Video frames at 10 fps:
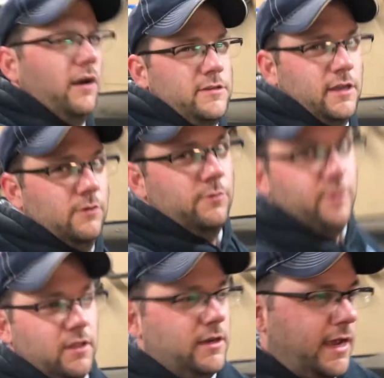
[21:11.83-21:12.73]
I said it would be
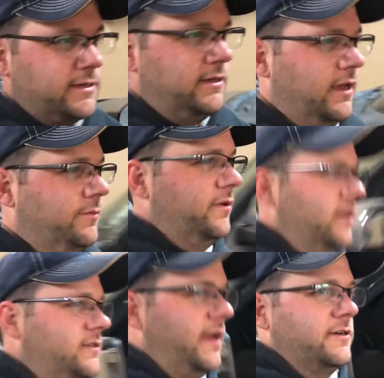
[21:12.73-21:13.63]
the next day, but
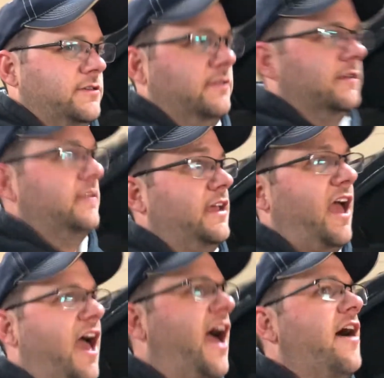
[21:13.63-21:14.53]
it's actually the day
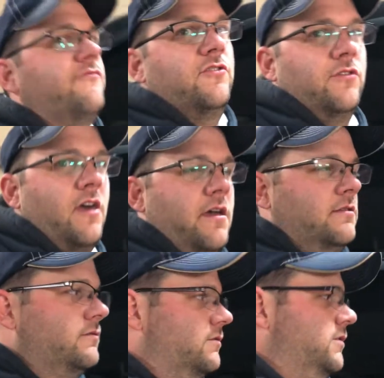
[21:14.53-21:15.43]
after that
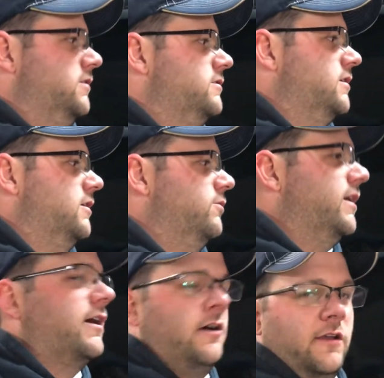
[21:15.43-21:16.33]
because uh, we
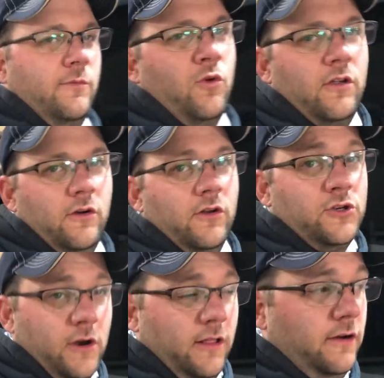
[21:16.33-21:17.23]
got caught up working on a
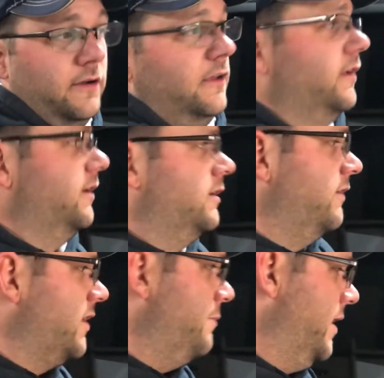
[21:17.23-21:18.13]
trailer,
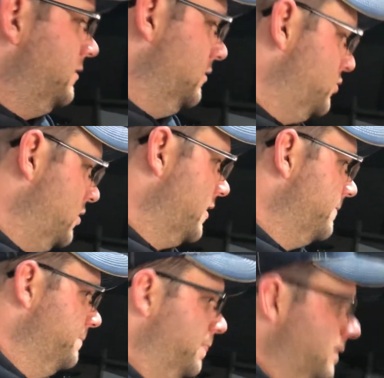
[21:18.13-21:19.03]
never got back to the truck.
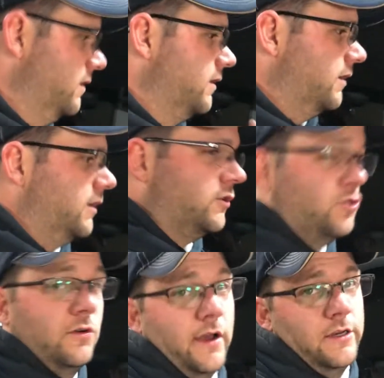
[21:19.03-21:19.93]
And
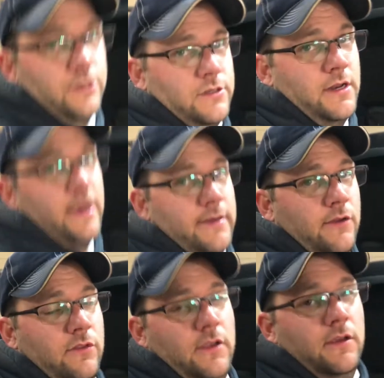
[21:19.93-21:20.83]
Drew and I just knocked
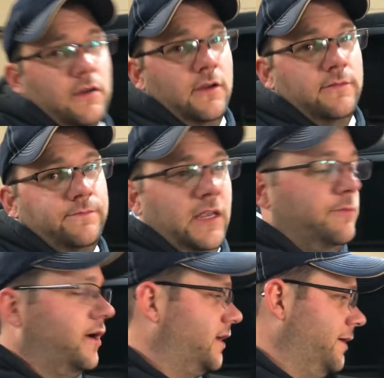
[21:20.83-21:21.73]
out the uh,
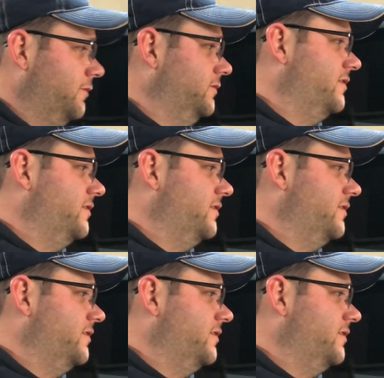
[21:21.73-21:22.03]
e-brake cable and